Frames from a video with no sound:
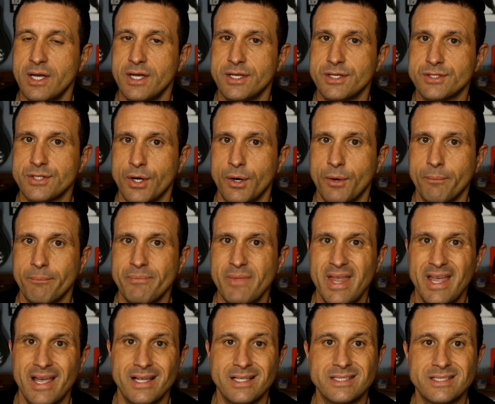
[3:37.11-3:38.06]
So
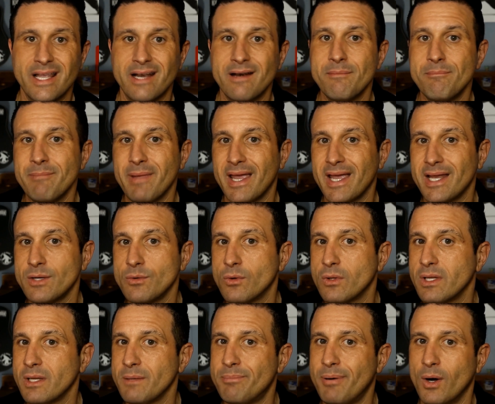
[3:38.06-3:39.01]
instead of
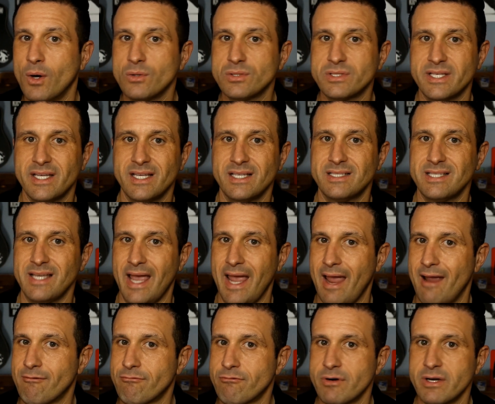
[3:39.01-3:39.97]
manually posting to
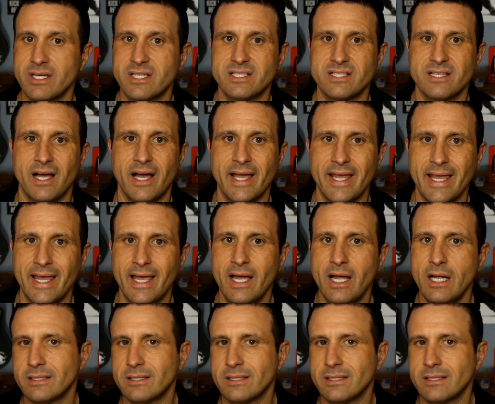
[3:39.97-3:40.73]
every site,